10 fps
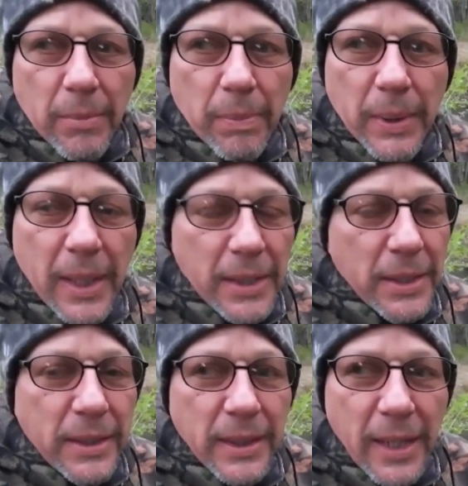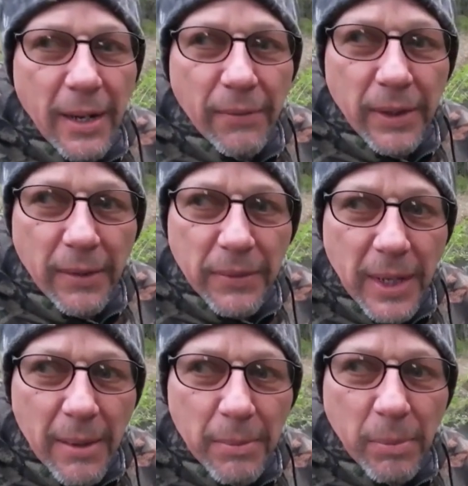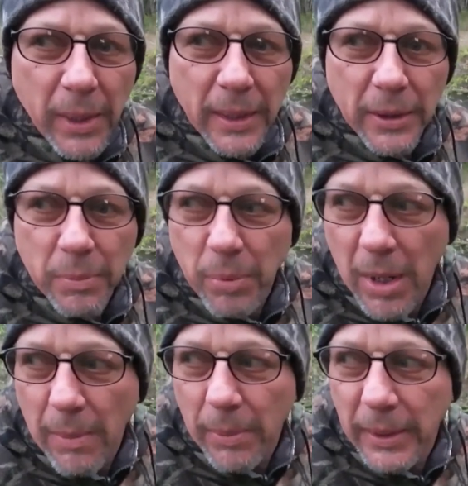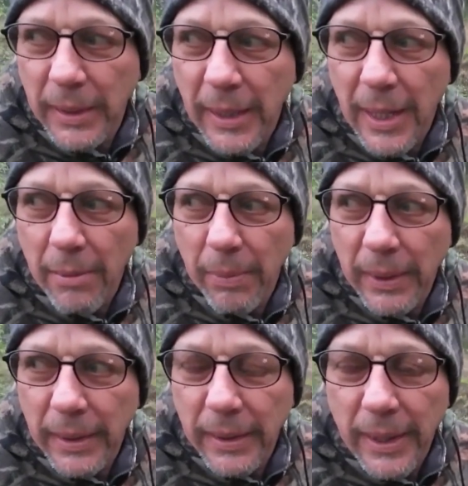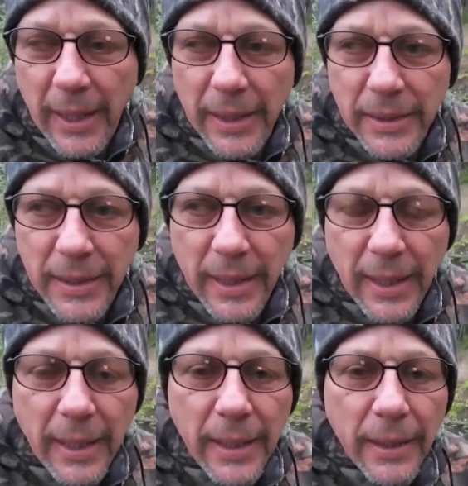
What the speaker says: but I just didn't have enough time to break this property down, being the last day.